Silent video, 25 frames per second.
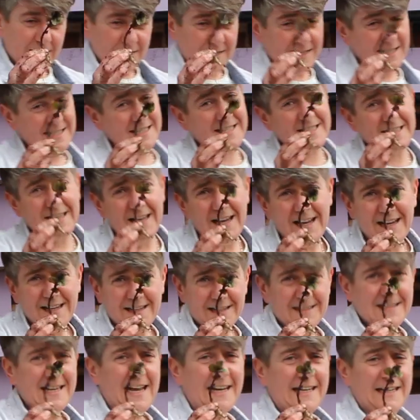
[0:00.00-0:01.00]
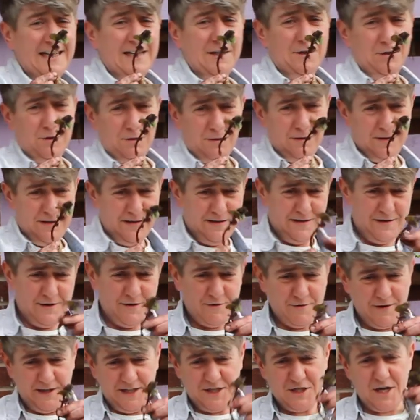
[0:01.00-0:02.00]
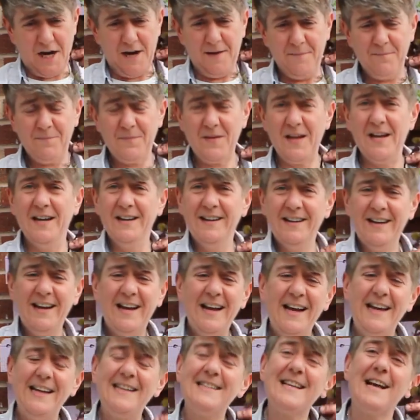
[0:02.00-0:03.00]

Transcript: This sad little creature is